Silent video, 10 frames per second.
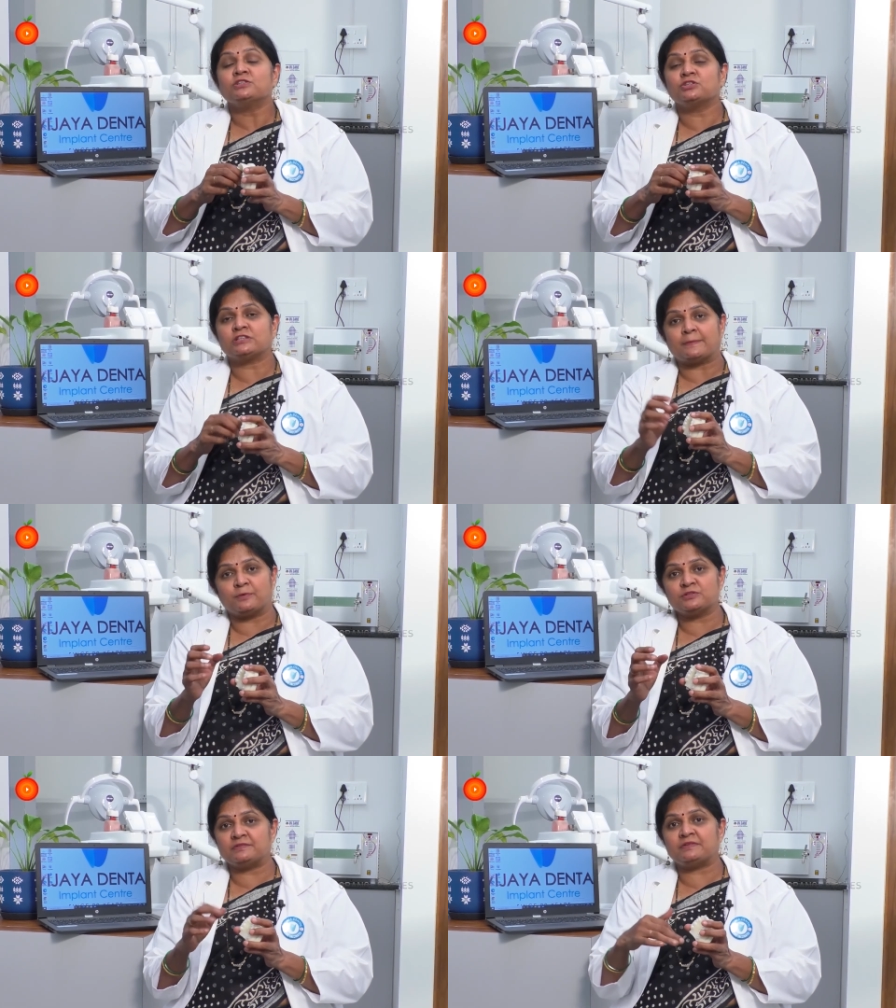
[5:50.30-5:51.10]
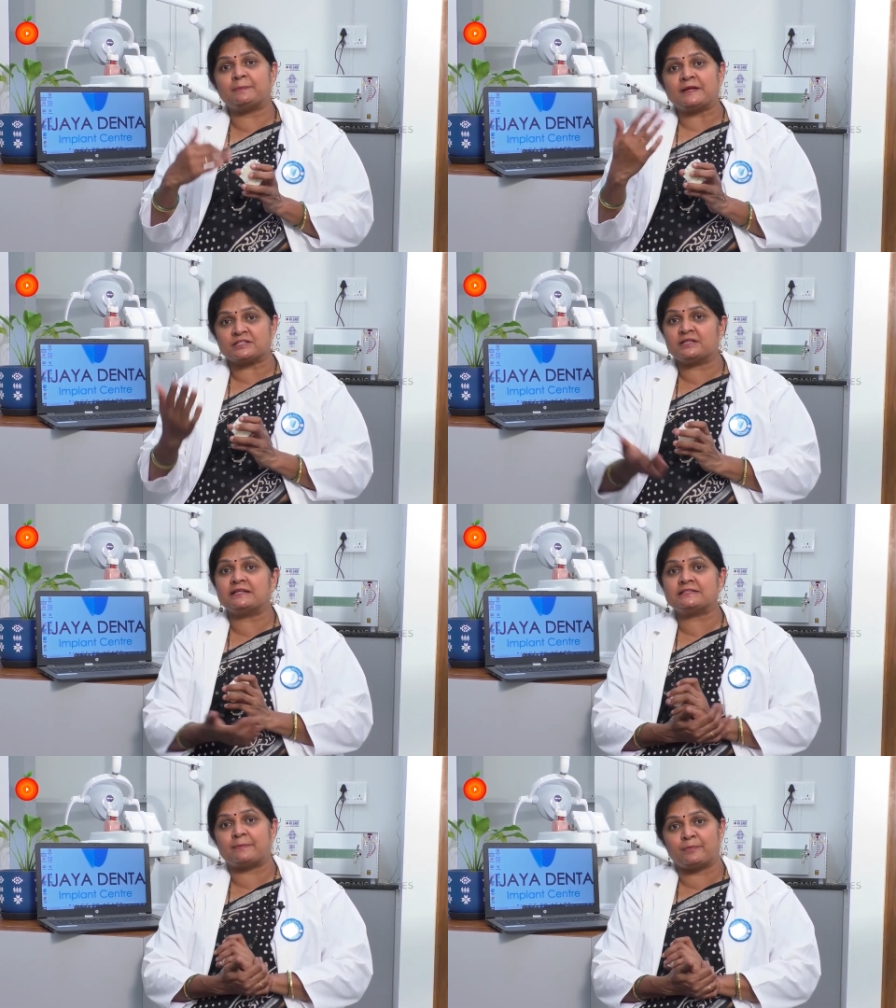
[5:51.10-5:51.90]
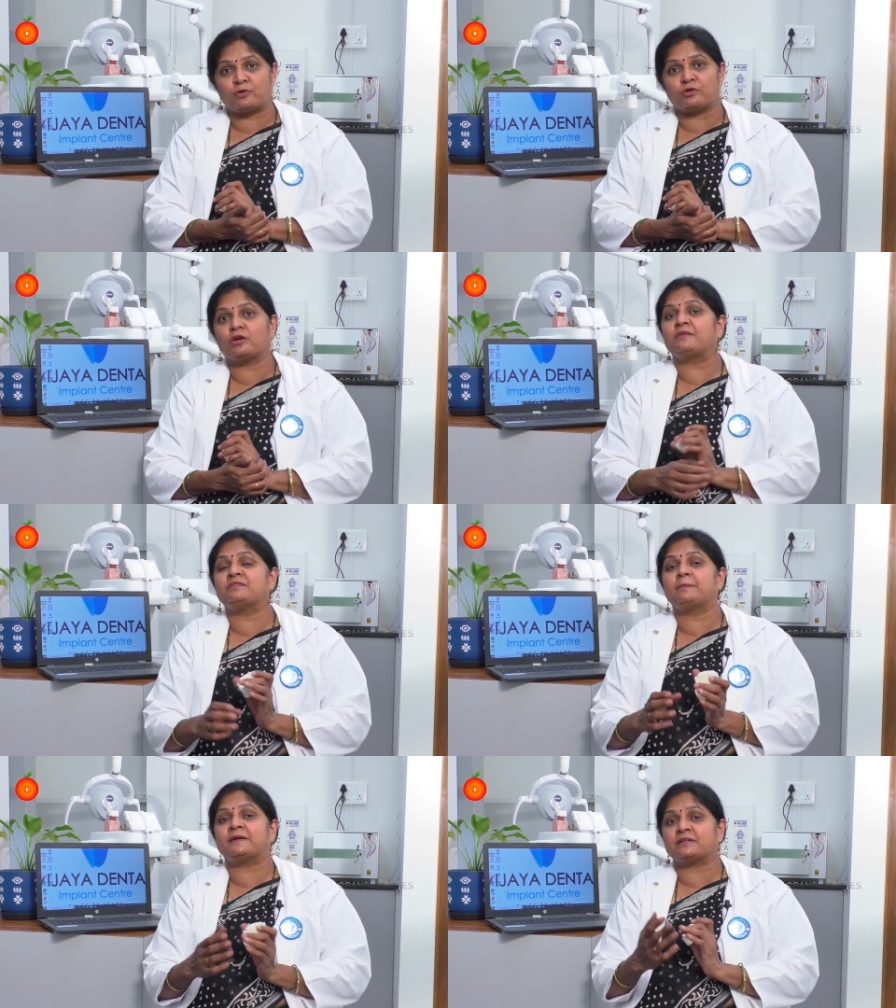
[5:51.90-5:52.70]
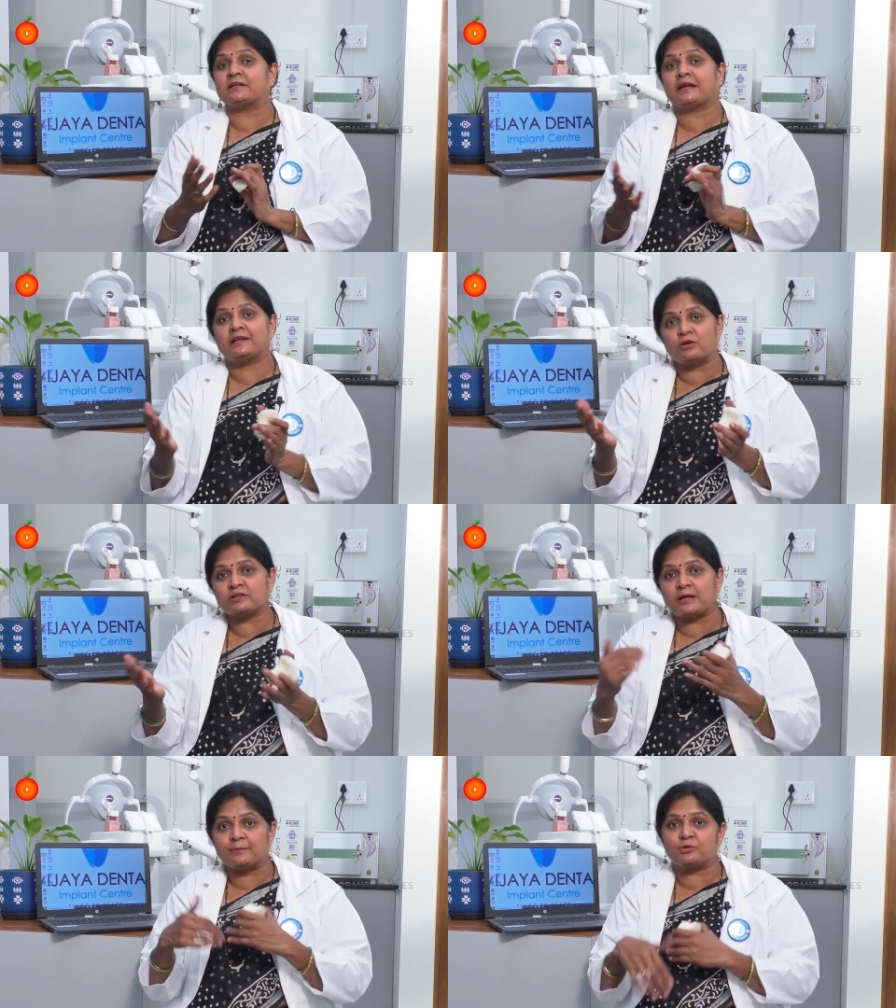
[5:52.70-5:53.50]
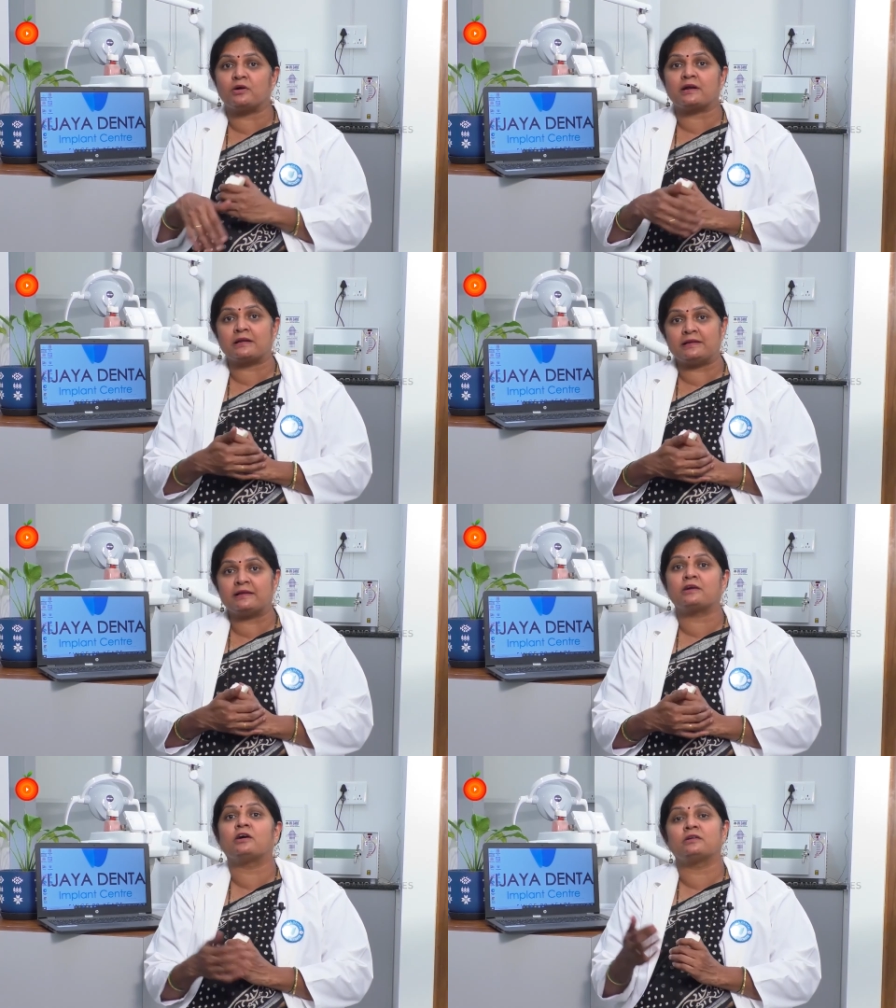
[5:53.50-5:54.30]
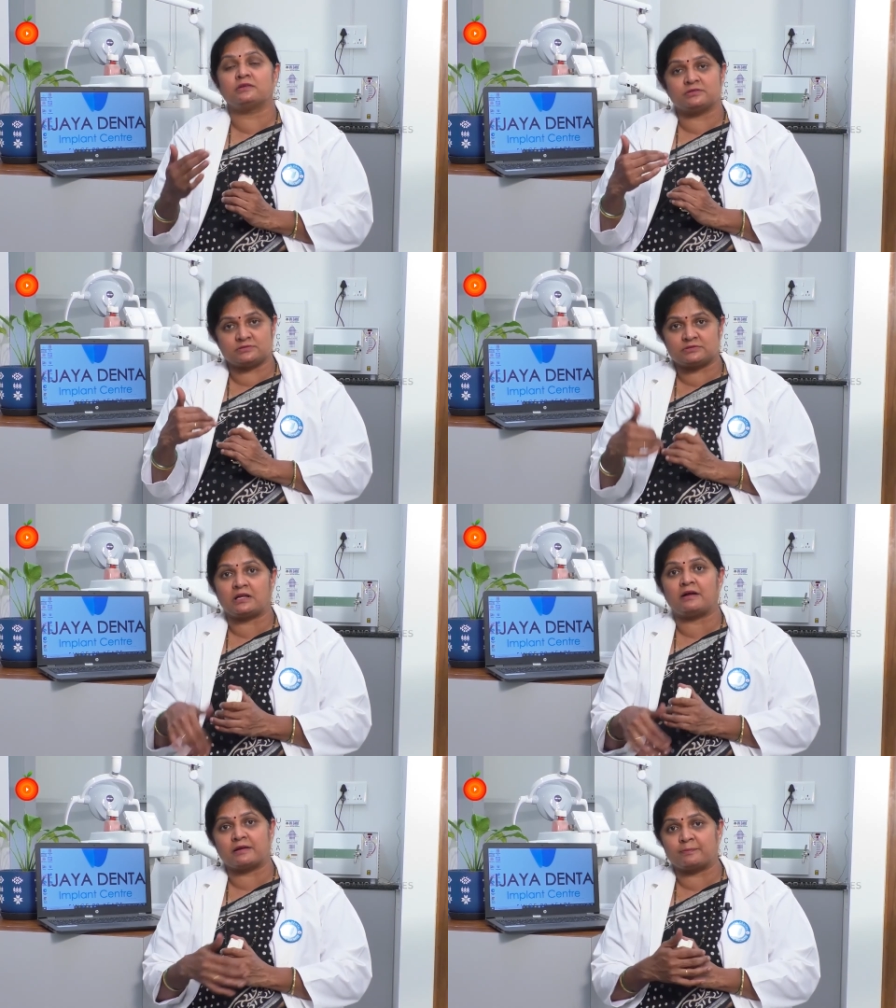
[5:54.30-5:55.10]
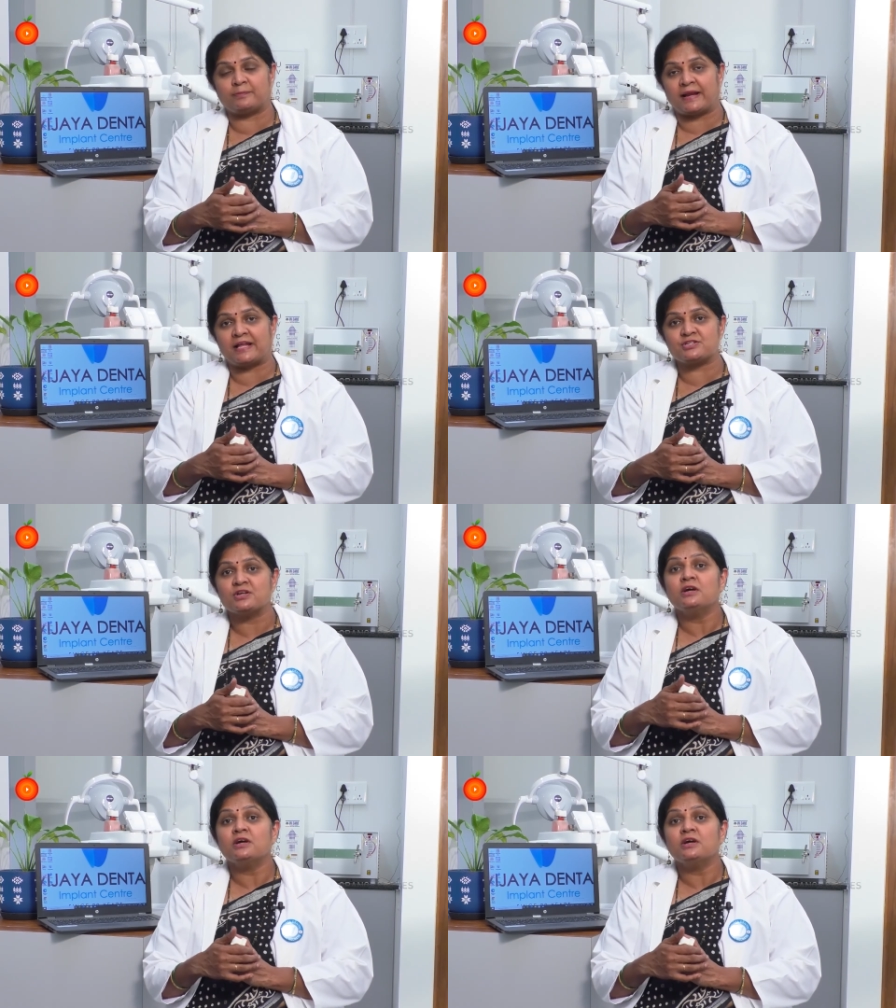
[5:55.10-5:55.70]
So suppose if the patient is abroad or if the patient cannot come to our clinic or our branch,